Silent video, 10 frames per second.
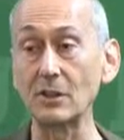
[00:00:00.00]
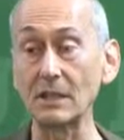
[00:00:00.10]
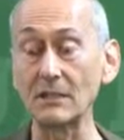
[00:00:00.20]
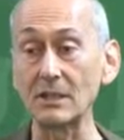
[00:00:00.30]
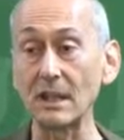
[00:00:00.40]

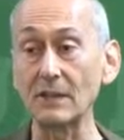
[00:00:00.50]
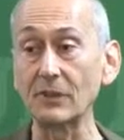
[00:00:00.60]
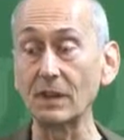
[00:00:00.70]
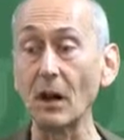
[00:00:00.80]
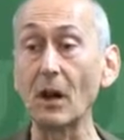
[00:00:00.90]
instead of
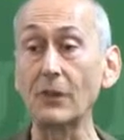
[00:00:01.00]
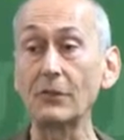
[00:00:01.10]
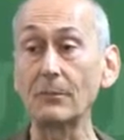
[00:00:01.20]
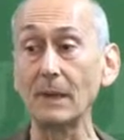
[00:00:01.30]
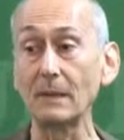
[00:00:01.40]
the
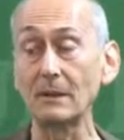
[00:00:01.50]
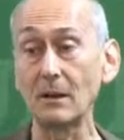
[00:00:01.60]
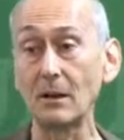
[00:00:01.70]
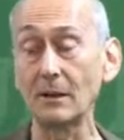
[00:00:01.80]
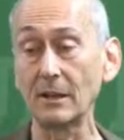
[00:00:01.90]
author making
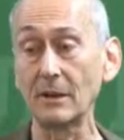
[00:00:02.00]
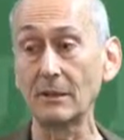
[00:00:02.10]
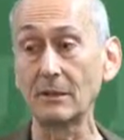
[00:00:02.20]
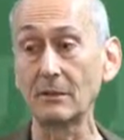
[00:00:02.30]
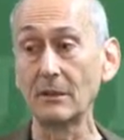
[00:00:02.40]
the
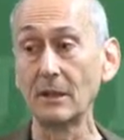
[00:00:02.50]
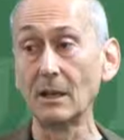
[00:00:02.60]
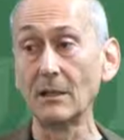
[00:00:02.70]
article,